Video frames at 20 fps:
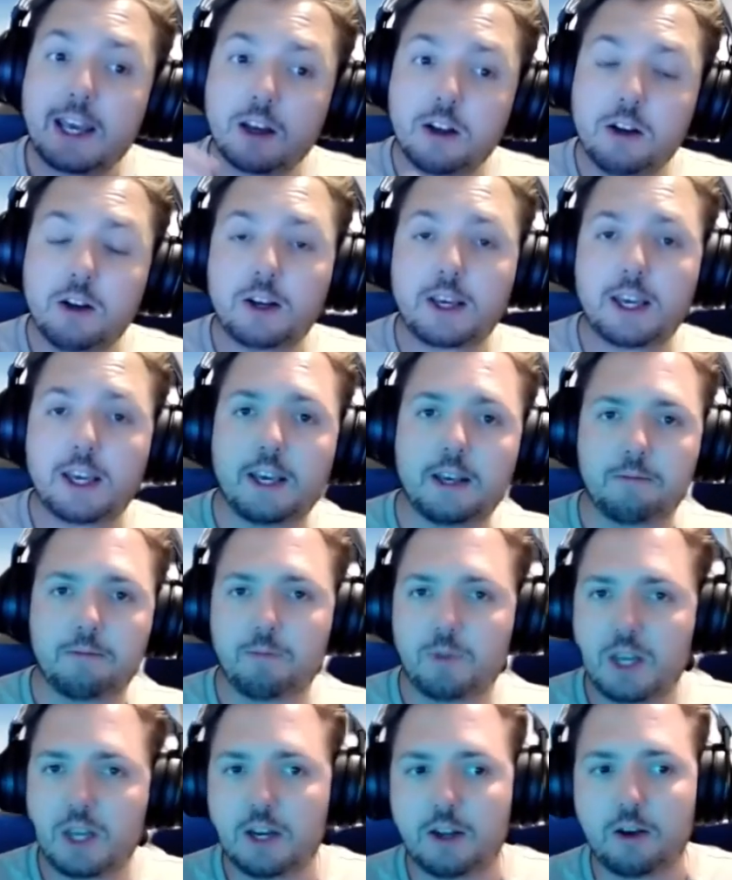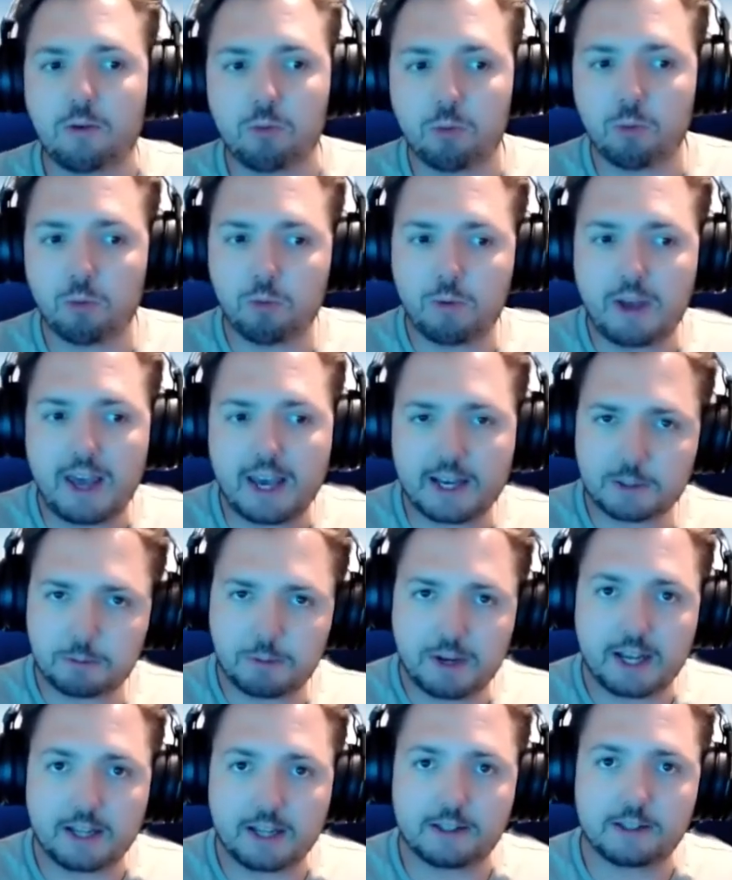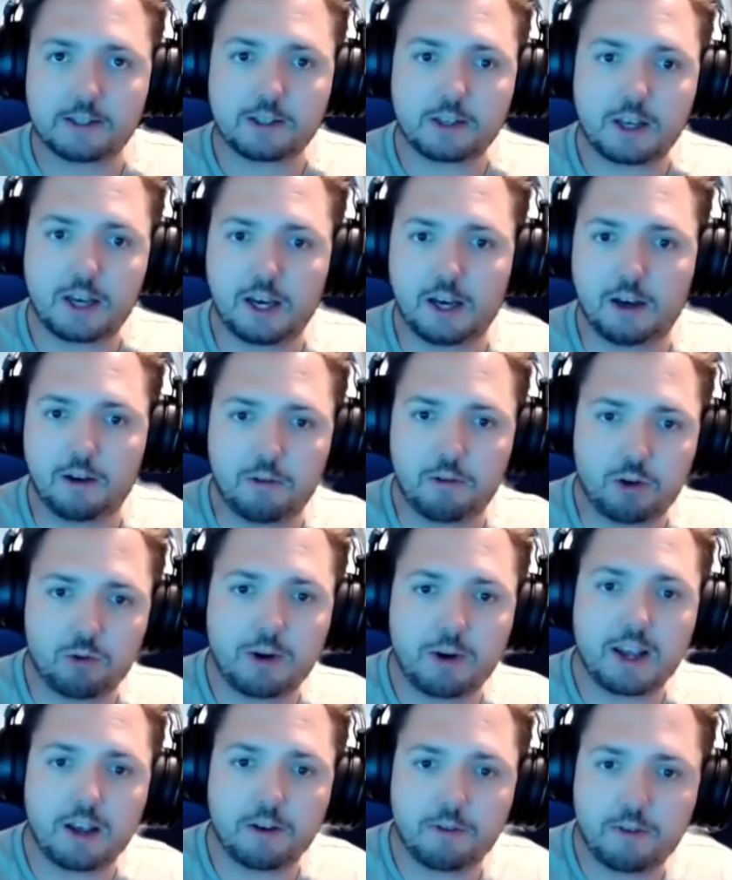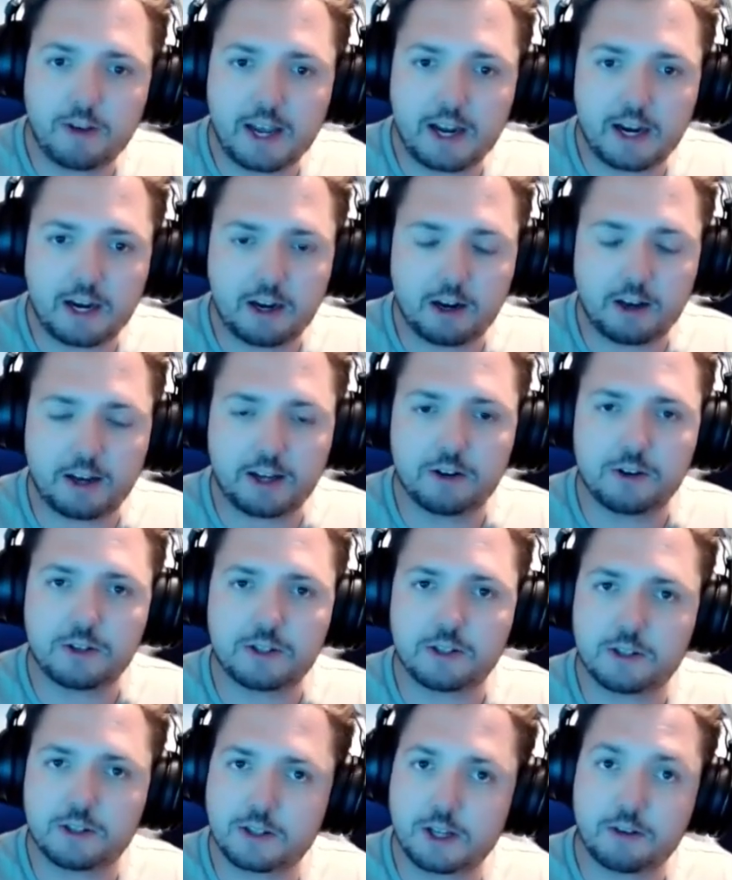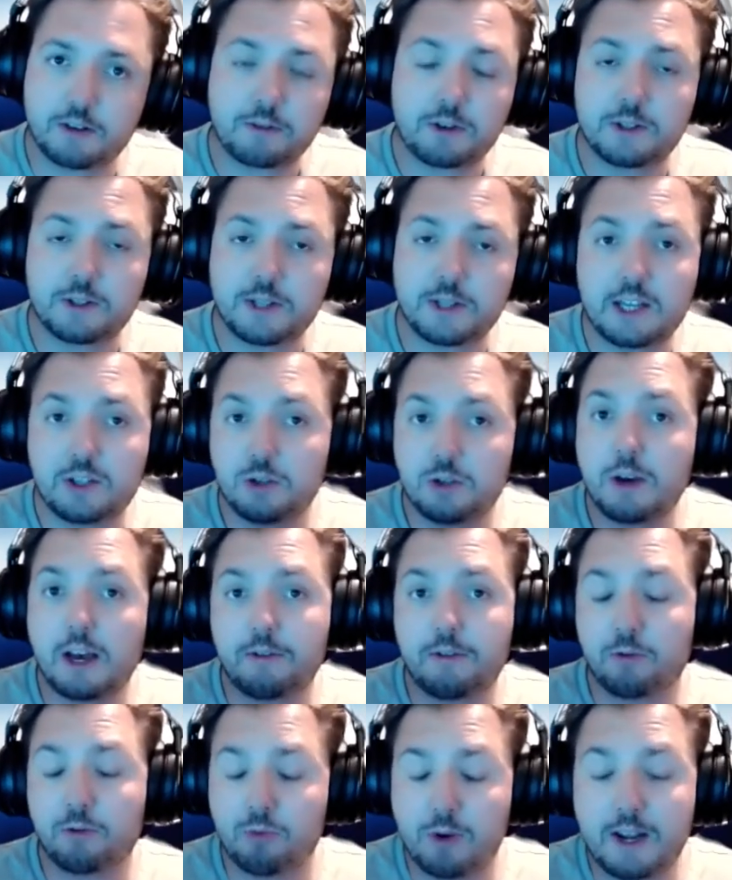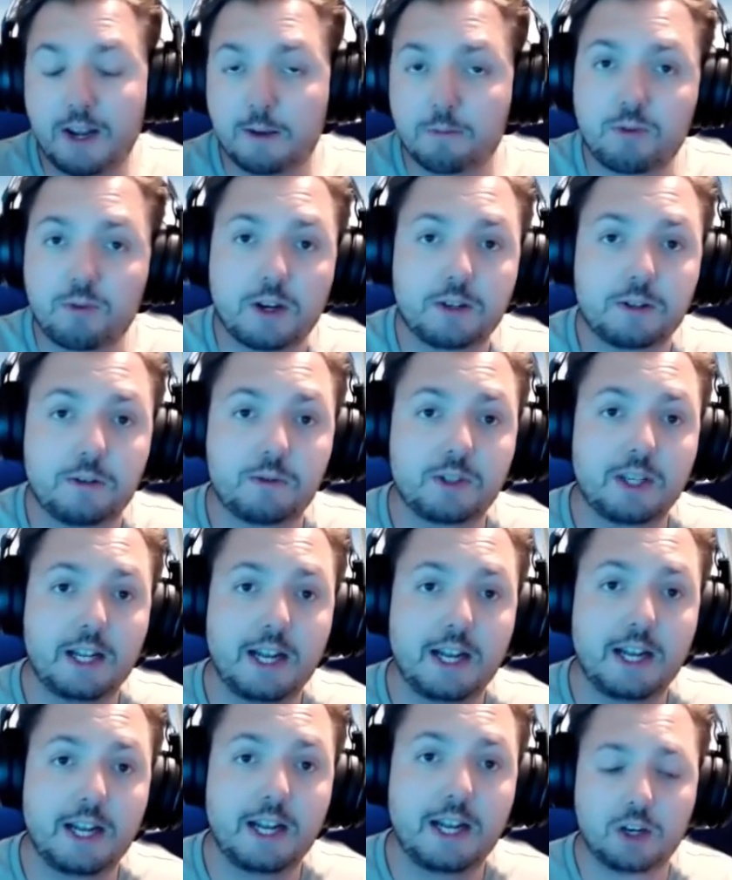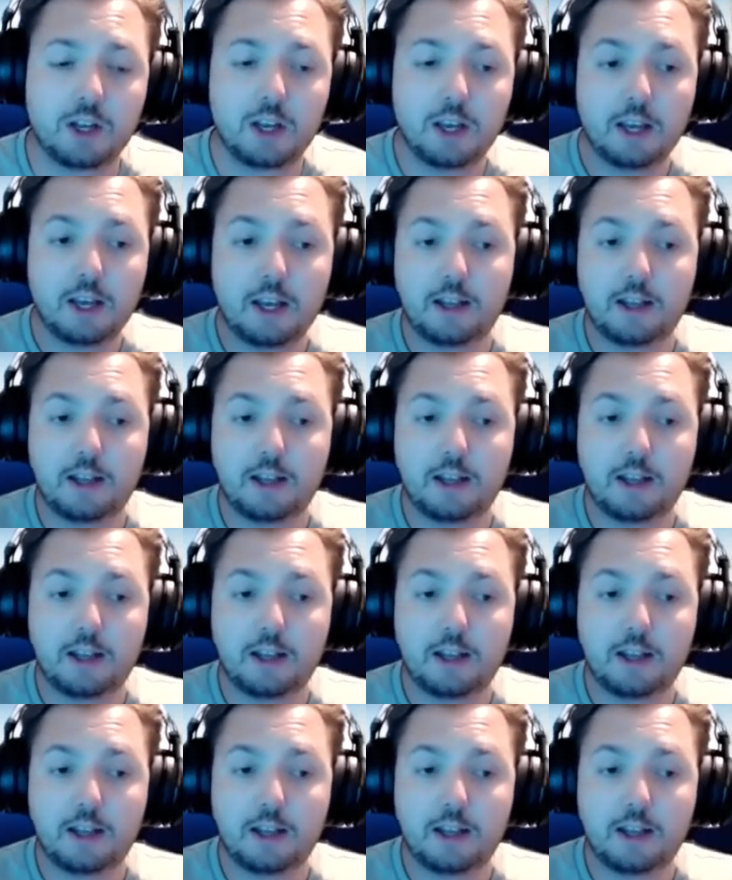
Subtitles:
a look at, X-Plane's array of airliners and stuff, because they do have a really impressive selection